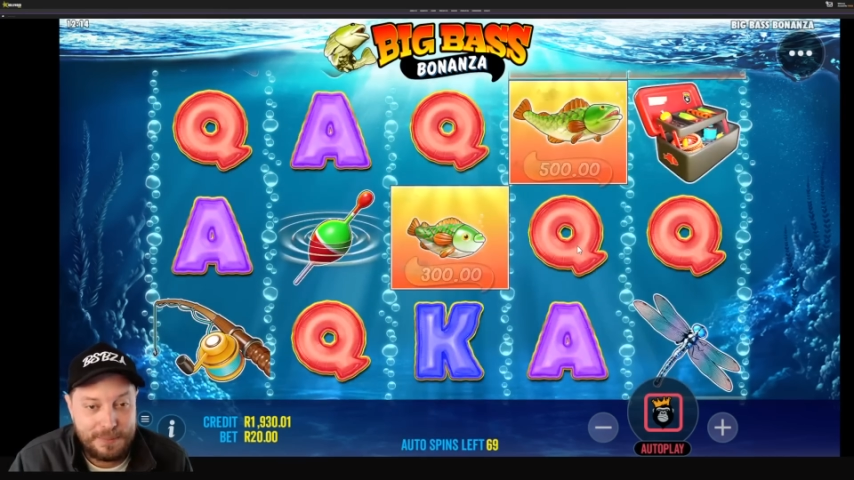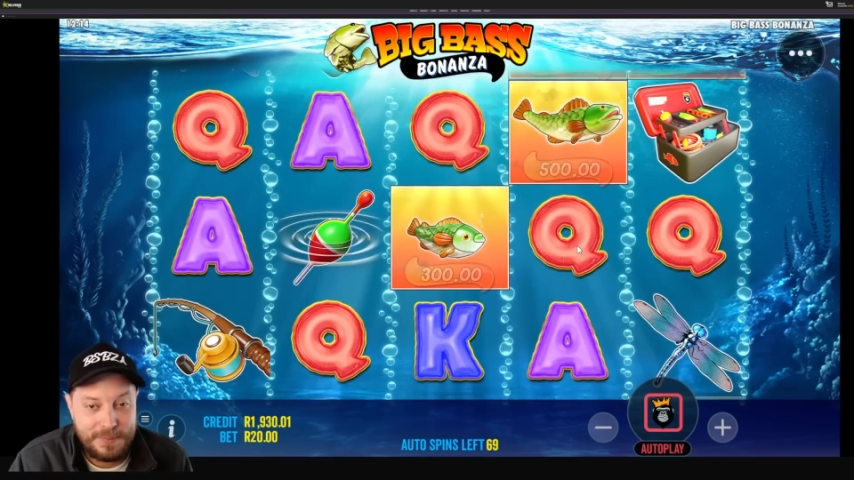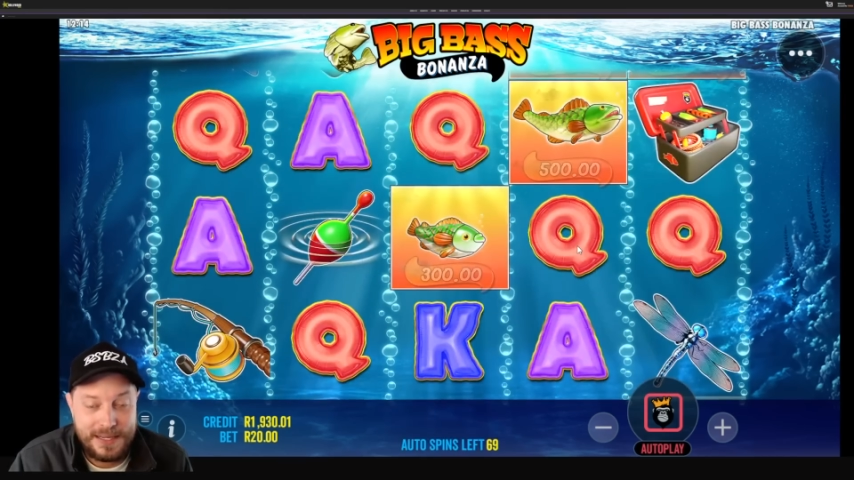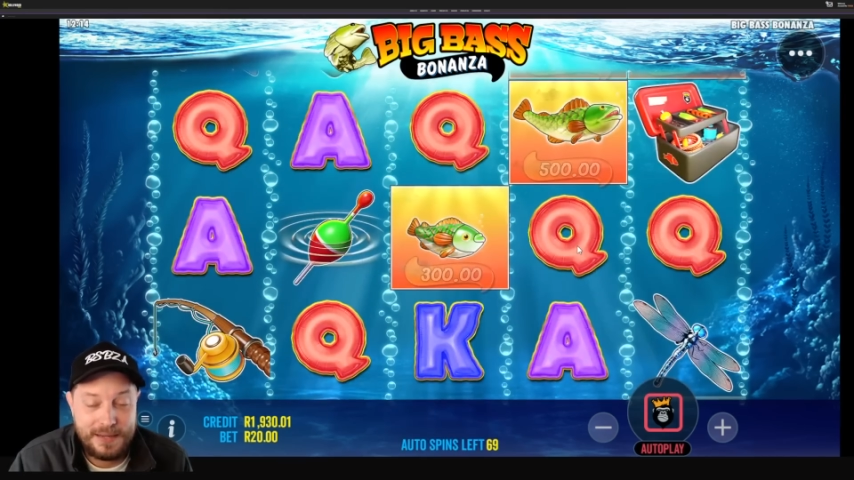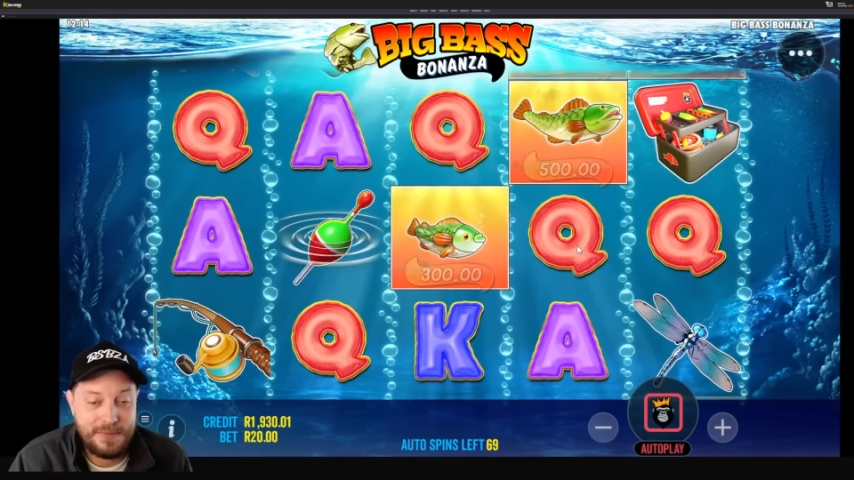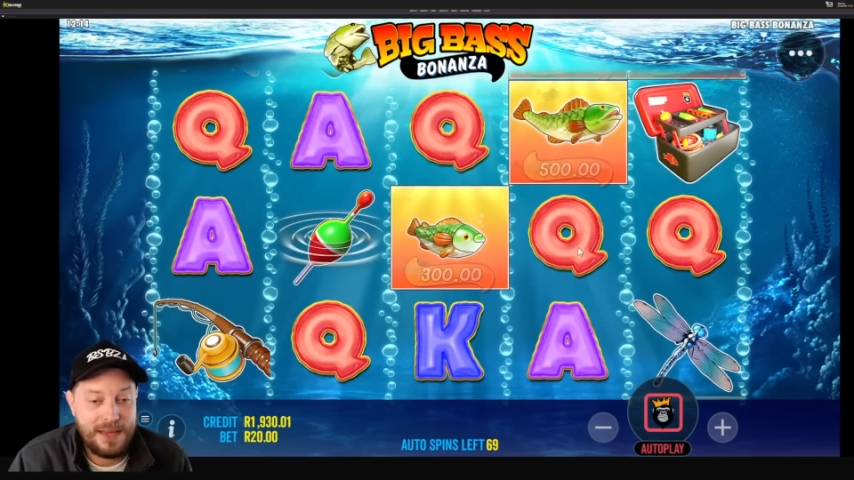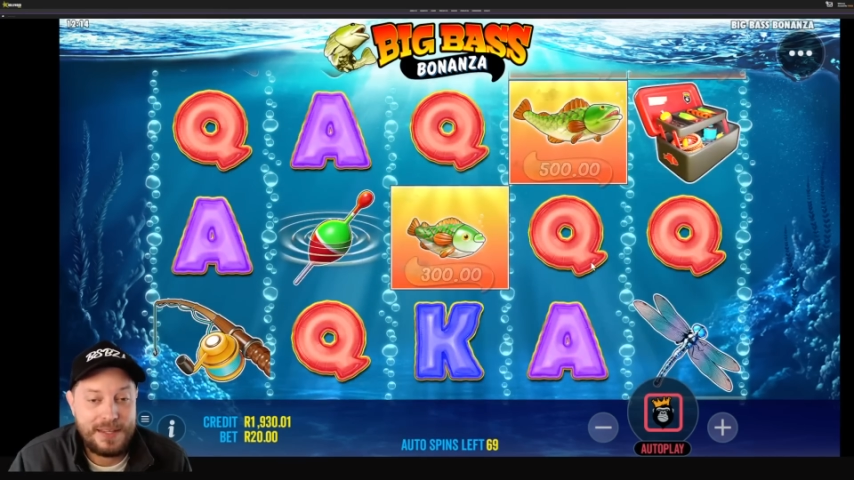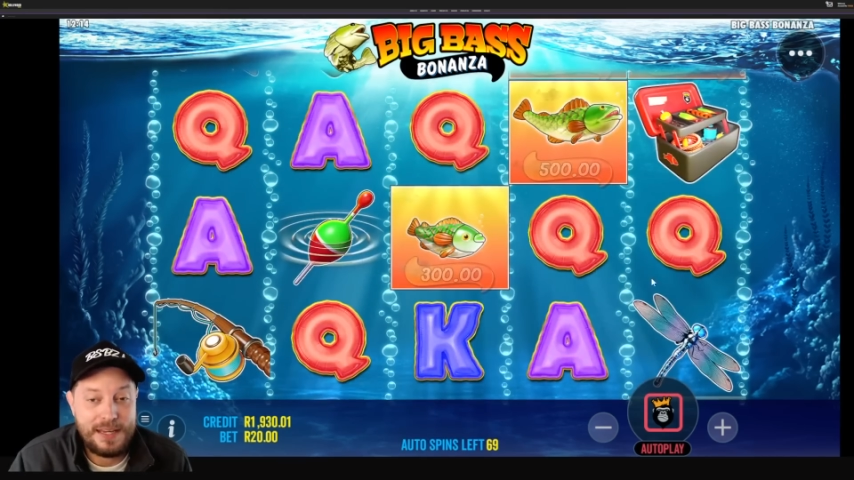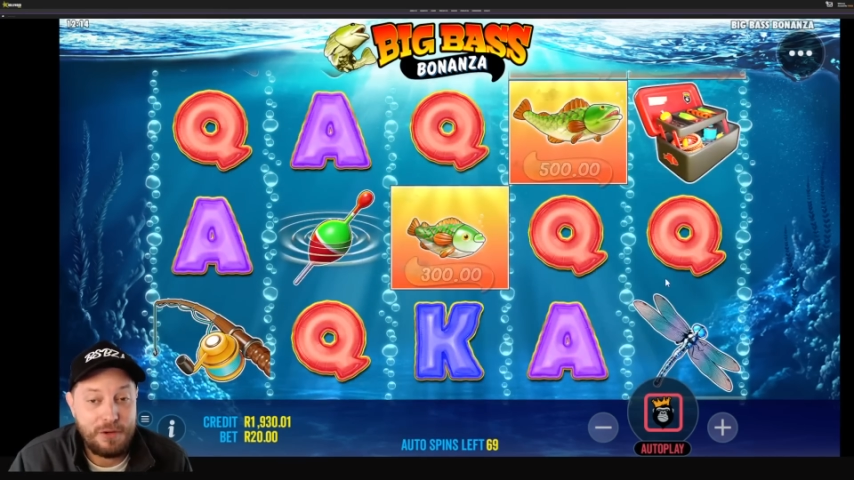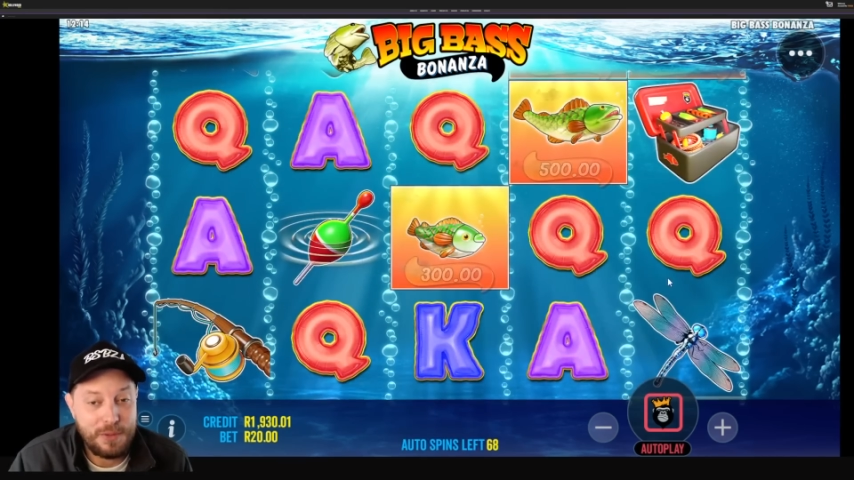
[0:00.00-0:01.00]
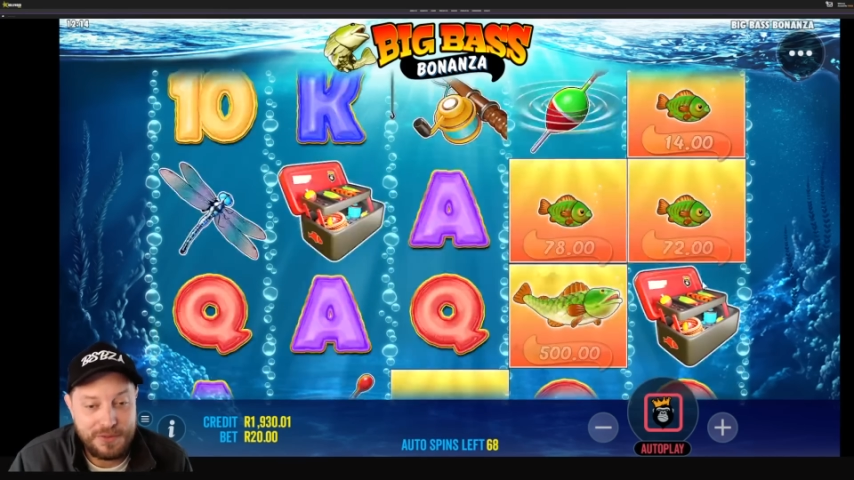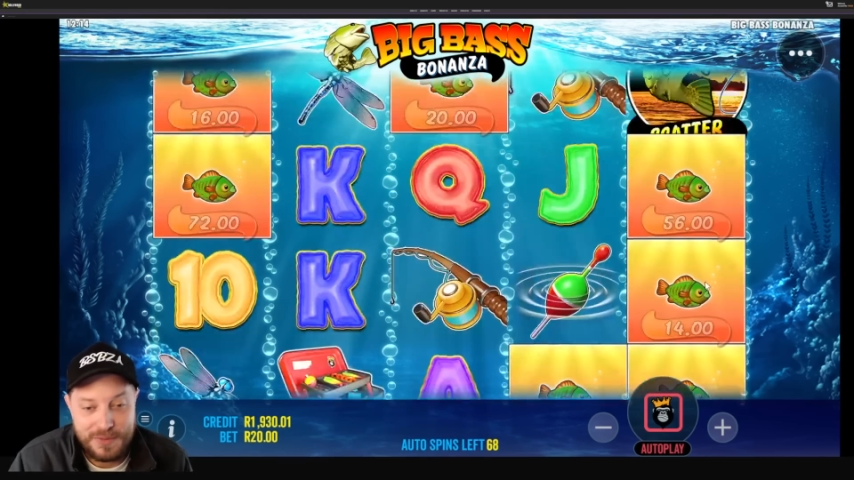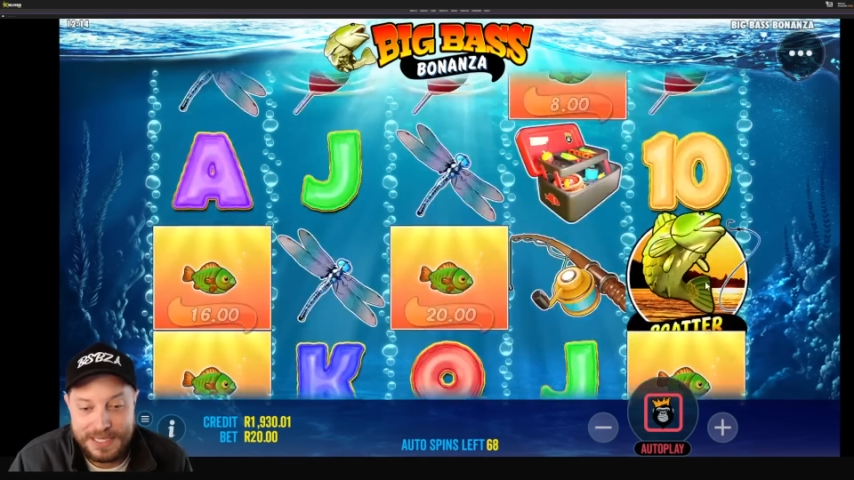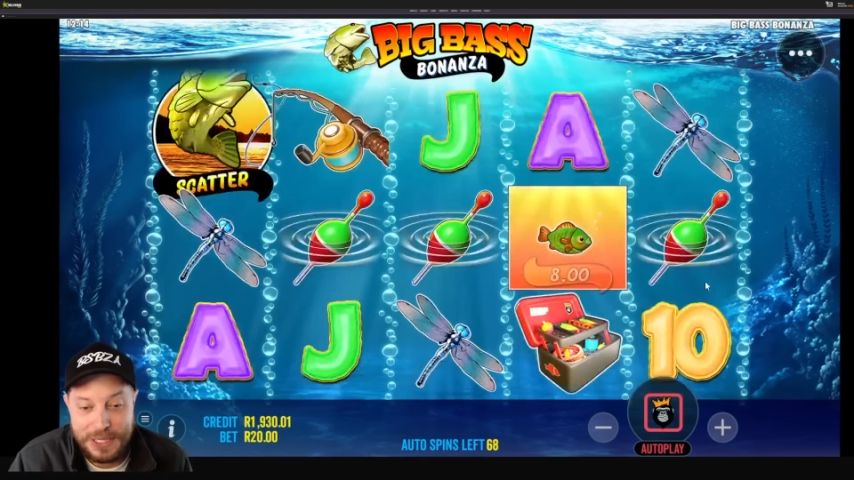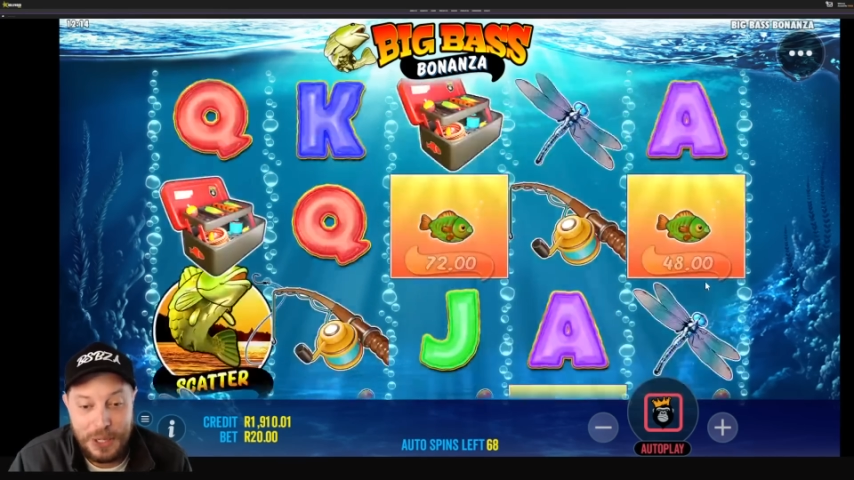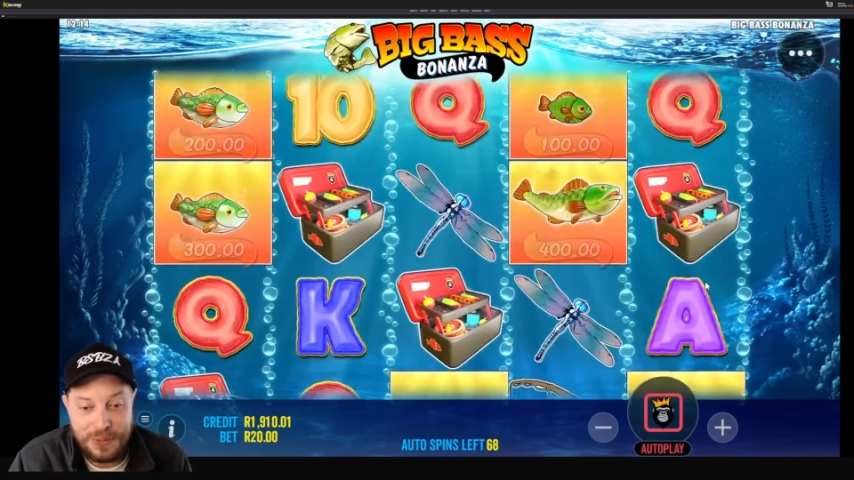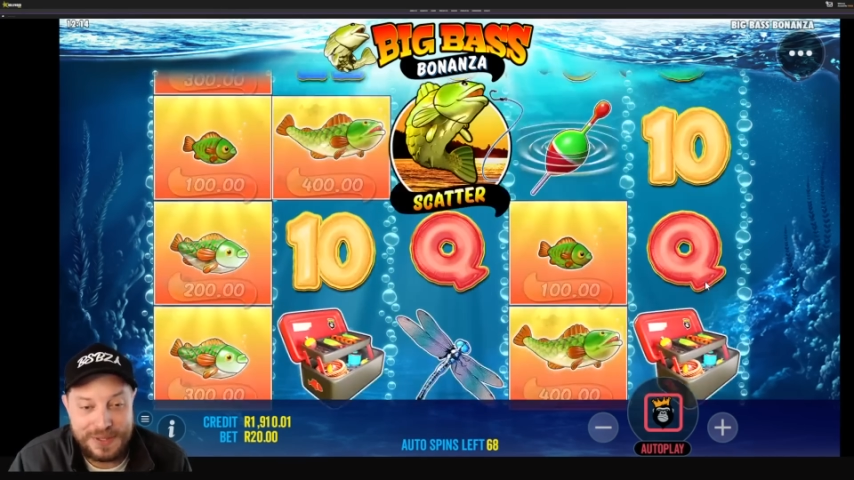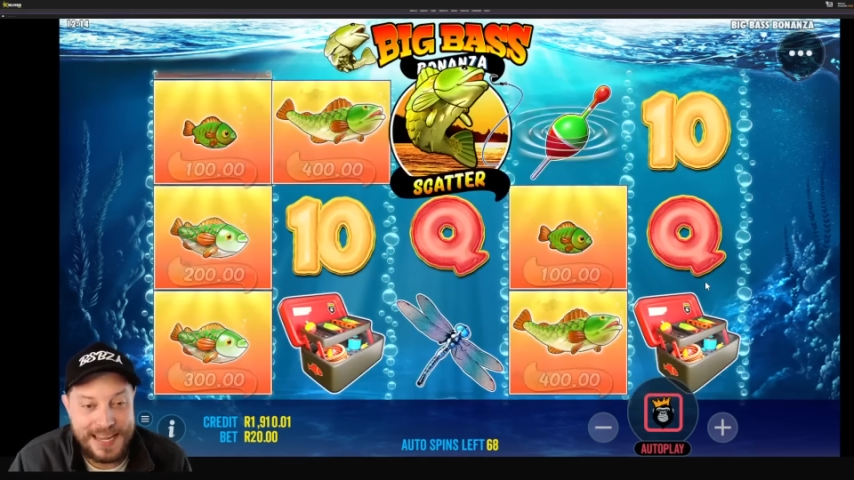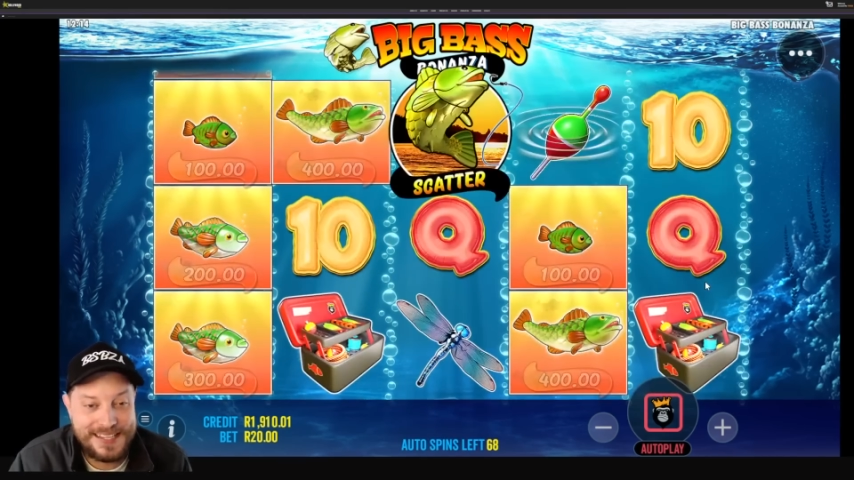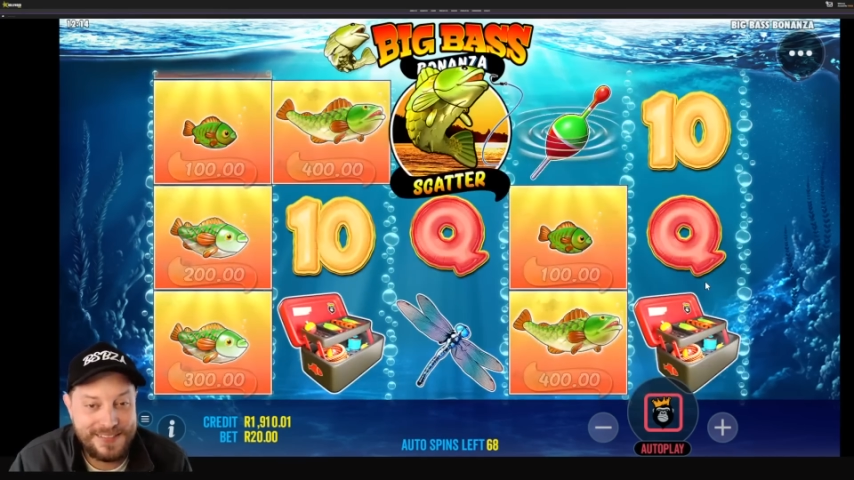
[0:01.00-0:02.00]
But I think everyone's really gone
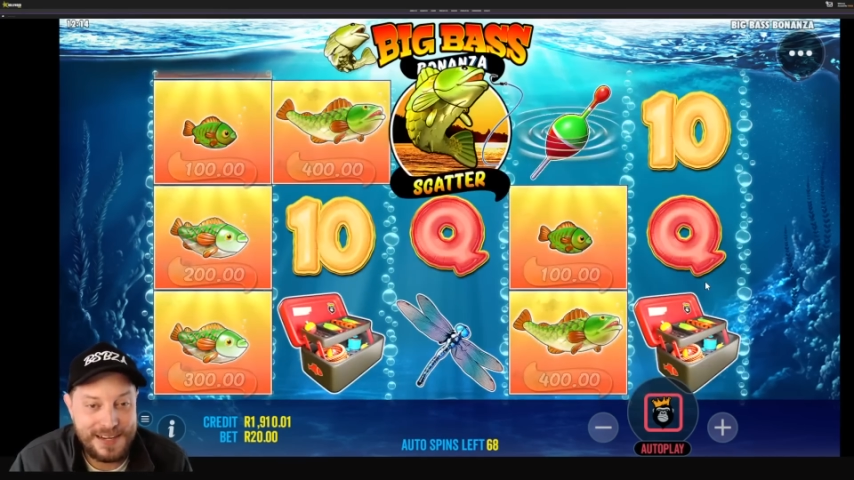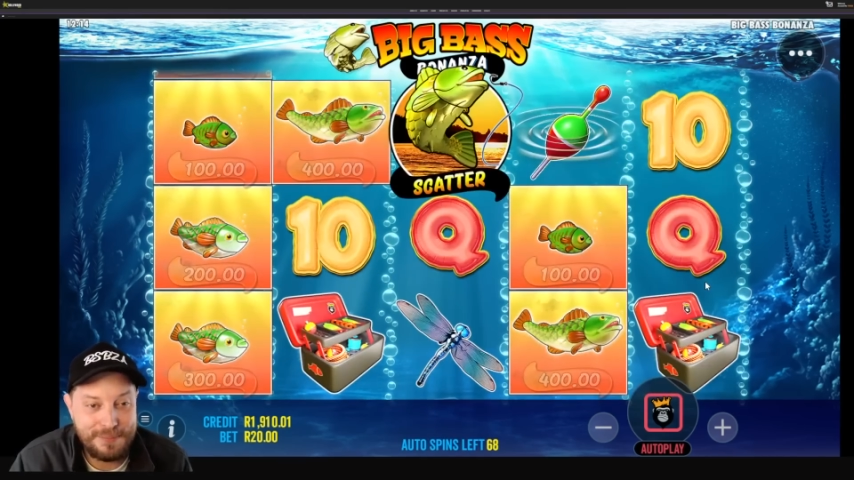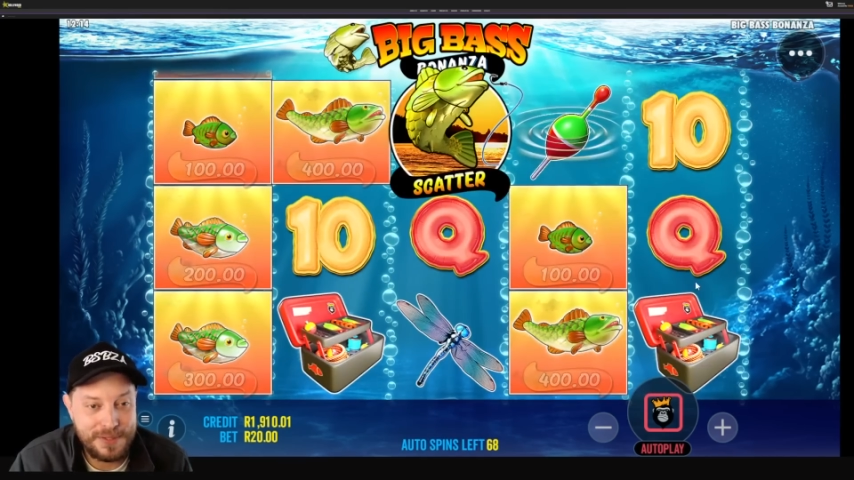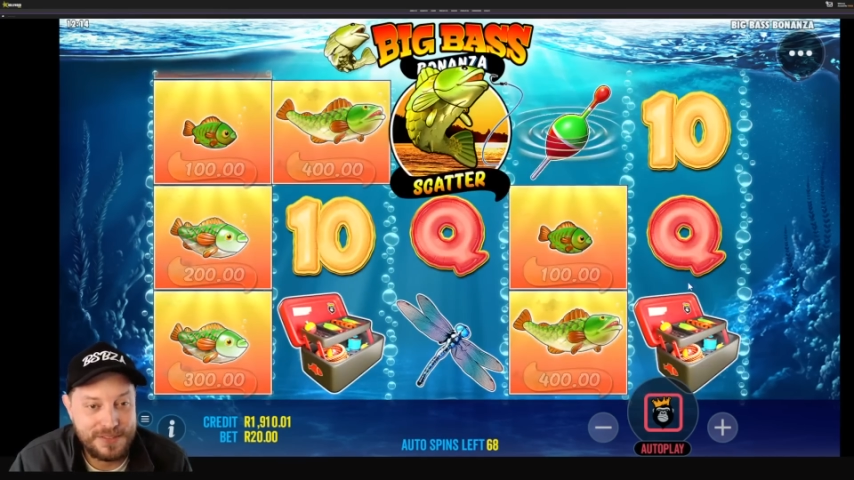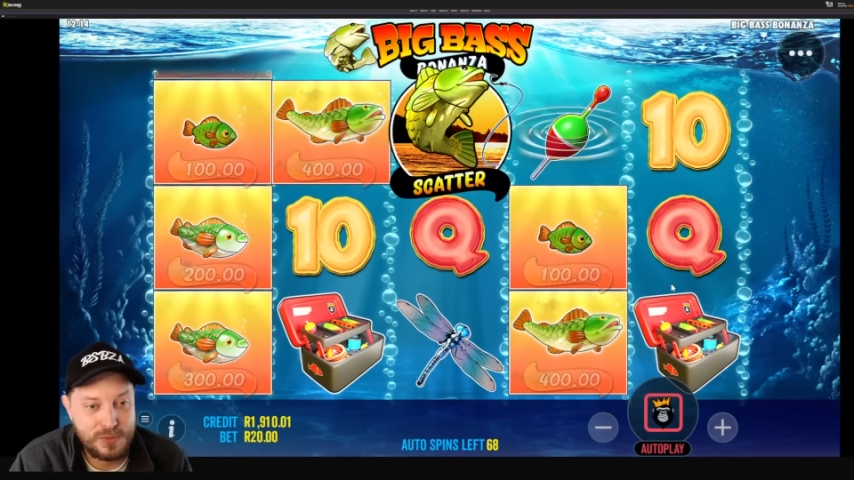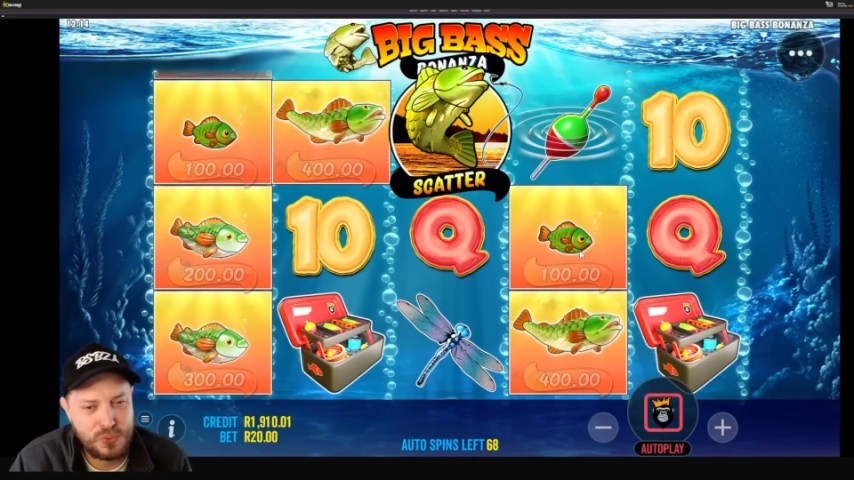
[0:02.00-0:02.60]
with Gates of Olympus.